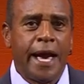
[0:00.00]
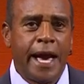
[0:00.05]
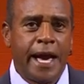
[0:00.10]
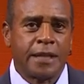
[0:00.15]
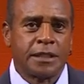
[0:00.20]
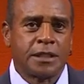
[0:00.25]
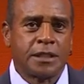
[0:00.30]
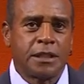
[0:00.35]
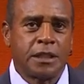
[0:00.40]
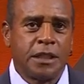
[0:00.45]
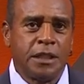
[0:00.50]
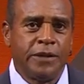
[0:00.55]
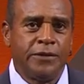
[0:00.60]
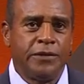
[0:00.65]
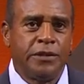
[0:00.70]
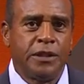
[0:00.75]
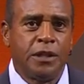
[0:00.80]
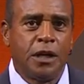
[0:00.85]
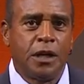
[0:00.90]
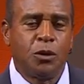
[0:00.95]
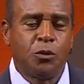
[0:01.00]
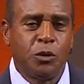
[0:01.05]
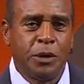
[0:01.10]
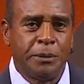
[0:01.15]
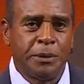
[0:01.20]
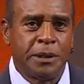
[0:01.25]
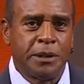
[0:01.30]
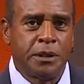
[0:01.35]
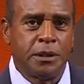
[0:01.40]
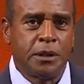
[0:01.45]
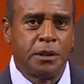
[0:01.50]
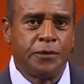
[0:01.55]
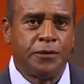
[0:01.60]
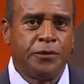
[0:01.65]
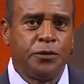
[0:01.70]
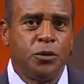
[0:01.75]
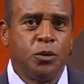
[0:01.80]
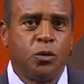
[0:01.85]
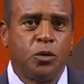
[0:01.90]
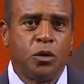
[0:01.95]
asked to give young women a
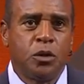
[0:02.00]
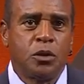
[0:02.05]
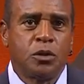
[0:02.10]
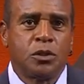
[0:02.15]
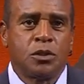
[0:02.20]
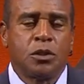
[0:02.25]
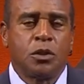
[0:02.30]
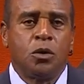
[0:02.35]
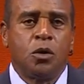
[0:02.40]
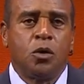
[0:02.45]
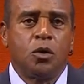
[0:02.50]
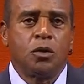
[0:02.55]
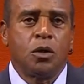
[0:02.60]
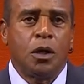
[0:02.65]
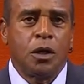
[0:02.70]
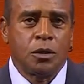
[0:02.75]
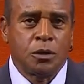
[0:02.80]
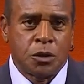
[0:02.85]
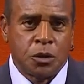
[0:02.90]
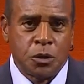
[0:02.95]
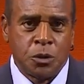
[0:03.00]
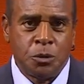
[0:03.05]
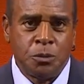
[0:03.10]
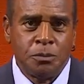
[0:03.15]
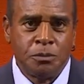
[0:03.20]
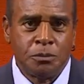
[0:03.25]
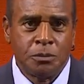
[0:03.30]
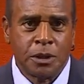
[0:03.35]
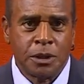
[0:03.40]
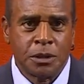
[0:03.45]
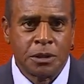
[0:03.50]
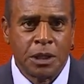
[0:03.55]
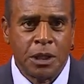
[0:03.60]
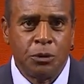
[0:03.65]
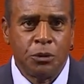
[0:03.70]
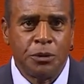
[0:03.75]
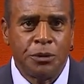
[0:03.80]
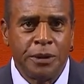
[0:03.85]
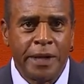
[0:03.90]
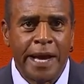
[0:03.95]
few words to hold on to as they
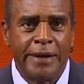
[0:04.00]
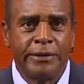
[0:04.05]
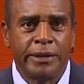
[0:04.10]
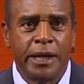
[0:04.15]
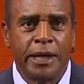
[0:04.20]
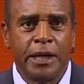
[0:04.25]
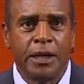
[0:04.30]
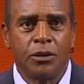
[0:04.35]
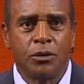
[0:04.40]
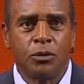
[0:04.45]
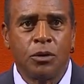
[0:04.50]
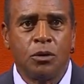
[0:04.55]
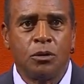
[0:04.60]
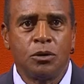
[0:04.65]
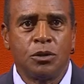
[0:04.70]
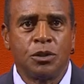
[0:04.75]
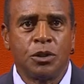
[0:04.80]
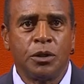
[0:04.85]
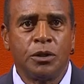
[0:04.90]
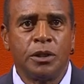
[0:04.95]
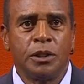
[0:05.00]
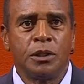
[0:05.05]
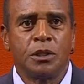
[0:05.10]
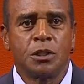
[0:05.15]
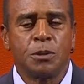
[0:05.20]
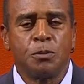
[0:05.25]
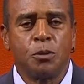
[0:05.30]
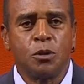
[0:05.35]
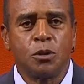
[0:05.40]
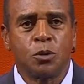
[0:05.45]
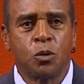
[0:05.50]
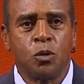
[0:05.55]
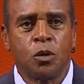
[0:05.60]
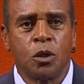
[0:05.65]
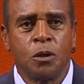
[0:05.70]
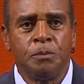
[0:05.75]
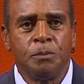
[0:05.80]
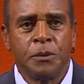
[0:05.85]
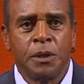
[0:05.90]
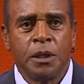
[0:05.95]
were navigating their own journey in the sports
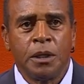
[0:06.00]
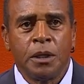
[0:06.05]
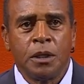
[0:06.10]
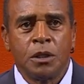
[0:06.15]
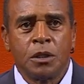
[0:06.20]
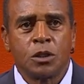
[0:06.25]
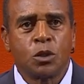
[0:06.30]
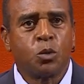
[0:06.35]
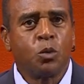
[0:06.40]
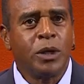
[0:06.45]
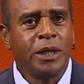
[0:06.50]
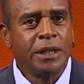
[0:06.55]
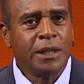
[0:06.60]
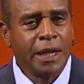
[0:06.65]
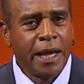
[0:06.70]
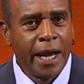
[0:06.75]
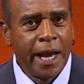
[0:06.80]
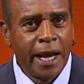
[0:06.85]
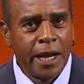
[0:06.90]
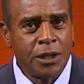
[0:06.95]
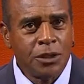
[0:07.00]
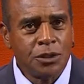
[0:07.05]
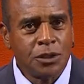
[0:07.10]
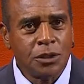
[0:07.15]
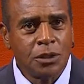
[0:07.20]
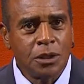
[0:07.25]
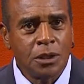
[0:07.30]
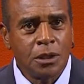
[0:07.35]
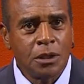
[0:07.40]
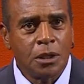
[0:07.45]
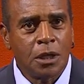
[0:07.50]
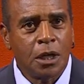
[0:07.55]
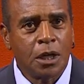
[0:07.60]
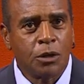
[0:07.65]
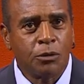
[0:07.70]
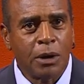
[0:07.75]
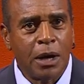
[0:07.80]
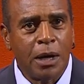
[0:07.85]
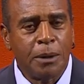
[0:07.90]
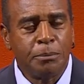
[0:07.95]
world, Swin Cash, a
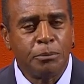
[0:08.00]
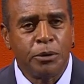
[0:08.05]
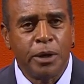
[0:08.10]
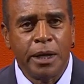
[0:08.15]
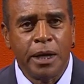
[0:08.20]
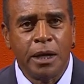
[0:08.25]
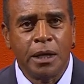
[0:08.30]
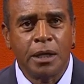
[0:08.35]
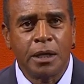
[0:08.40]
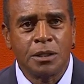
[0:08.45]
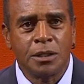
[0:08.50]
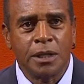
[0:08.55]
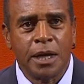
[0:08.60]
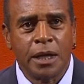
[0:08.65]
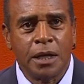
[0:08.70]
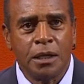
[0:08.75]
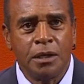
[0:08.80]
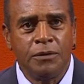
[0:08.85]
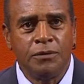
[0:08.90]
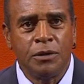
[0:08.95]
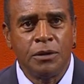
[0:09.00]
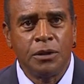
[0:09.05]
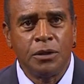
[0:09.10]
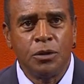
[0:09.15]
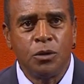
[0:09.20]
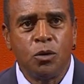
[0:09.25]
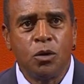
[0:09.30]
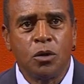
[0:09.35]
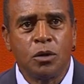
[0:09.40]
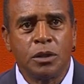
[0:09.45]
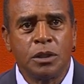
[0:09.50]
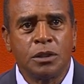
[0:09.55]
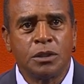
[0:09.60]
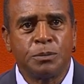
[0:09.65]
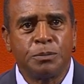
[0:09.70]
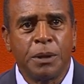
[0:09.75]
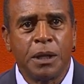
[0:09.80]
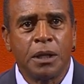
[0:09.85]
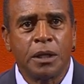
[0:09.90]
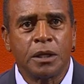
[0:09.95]
groundbreaking executive in the New Orleans
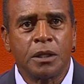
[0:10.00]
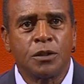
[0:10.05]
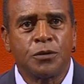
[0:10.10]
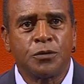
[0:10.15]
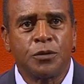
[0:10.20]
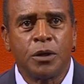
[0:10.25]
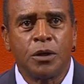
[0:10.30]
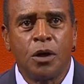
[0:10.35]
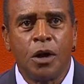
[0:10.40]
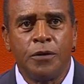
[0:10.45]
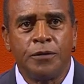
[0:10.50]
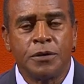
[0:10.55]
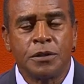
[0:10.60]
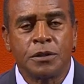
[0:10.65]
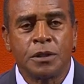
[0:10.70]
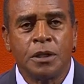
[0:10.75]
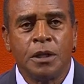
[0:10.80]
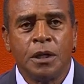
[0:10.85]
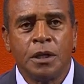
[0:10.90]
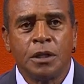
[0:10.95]
Pelicans front office,